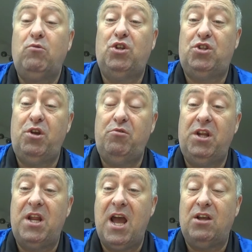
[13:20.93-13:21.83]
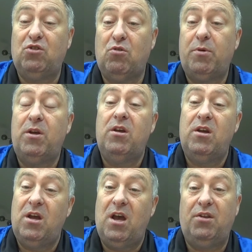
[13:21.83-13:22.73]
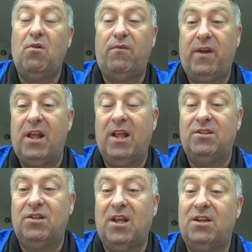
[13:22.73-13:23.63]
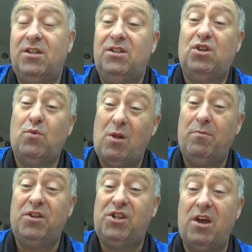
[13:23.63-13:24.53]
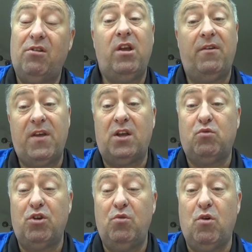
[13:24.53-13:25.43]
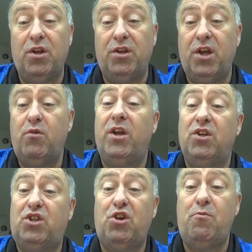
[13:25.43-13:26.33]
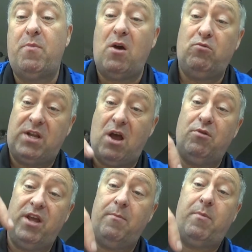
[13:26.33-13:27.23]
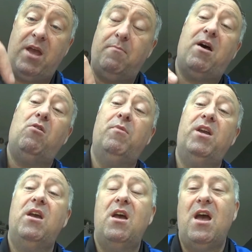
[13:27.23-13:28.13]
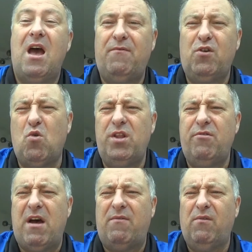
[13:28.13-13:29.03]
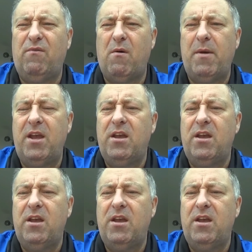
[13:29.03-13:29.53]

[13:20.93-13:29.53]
to tune your darts up, and don't forget, lads and lasses, to help the channel, if that's what you want to do, it's £2 down here, PayPal me, have a go in the raffle for me.